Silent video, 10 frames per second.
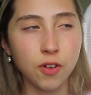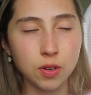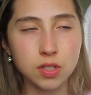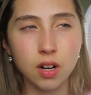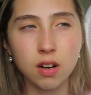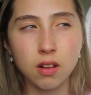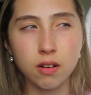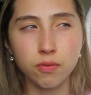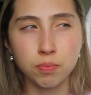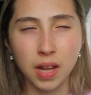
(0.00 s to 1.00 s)
focused on a lot
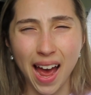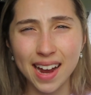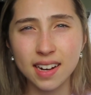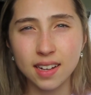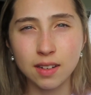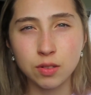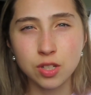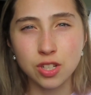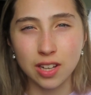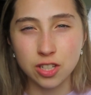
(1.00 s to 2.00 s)
of black, it would
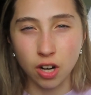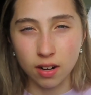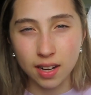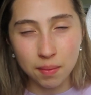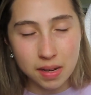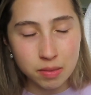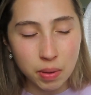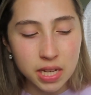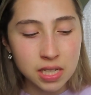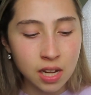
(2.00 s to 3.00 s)
just like darken my
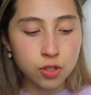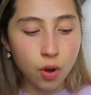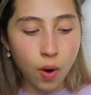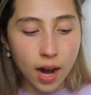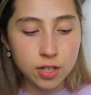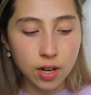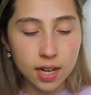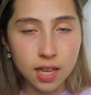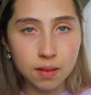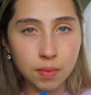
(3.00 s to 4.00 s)
space. So I try to
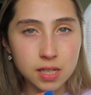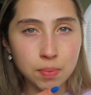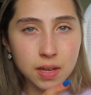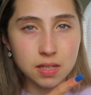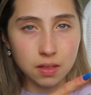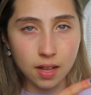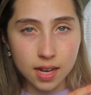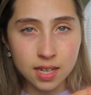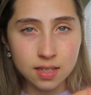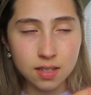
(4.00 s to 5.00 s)
keep my space
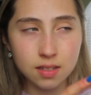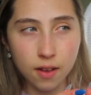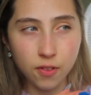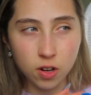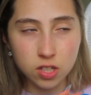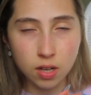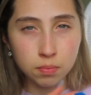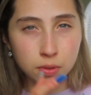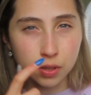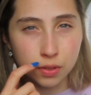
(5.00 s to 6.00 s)
light. I focus
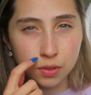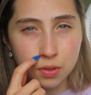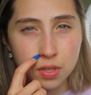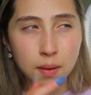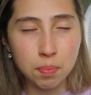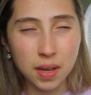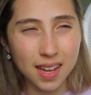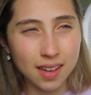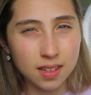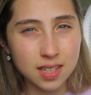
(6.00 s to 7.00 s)
on blues and
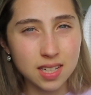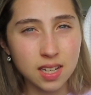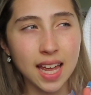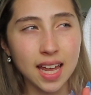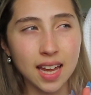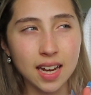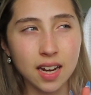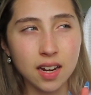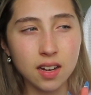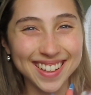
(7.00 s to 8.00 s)
pinks
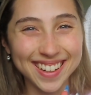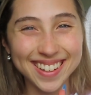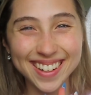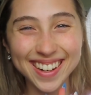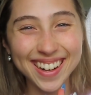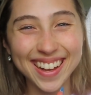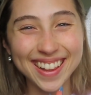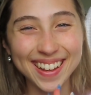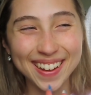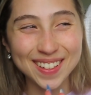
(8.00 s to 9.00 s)
and glitter
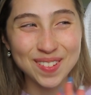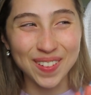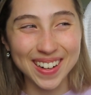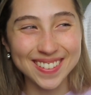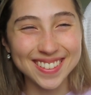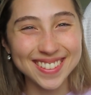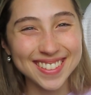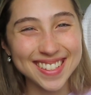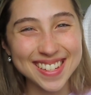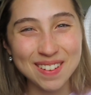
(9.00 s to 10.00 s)
and like
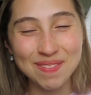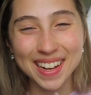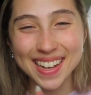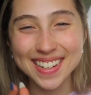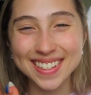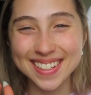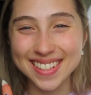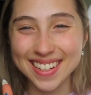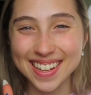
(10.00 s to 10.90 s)
sparkles because